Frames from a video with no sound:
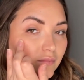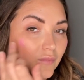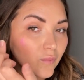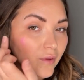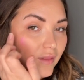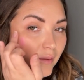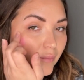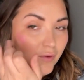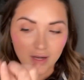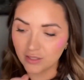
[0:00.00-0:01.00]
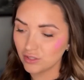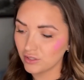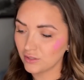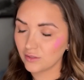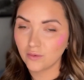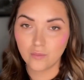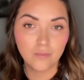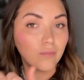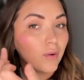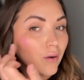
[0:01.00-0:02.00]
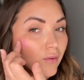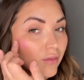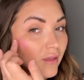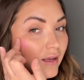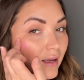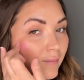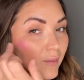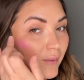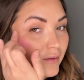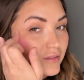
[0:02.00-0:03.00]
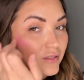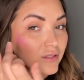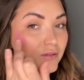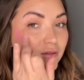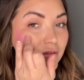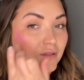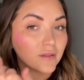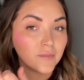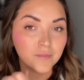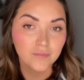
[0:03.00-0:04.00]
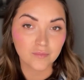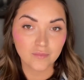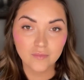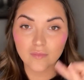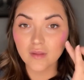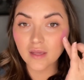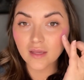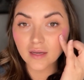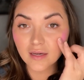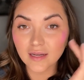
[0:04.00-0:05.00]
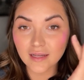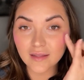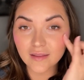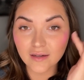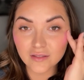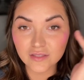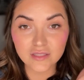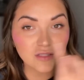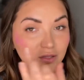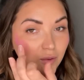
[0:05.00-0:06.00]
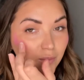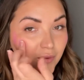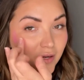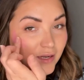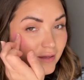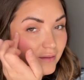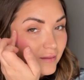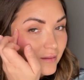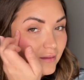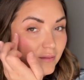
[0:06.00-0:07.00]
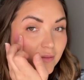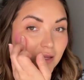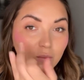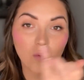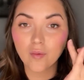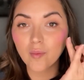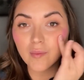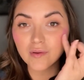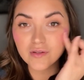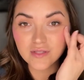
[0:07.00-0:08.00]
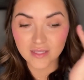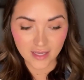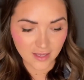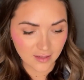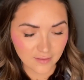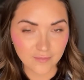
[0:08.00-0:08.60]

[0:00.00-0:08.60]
with a brush, both like I'm about to do. And they're just so pretty. They warm up on your skin.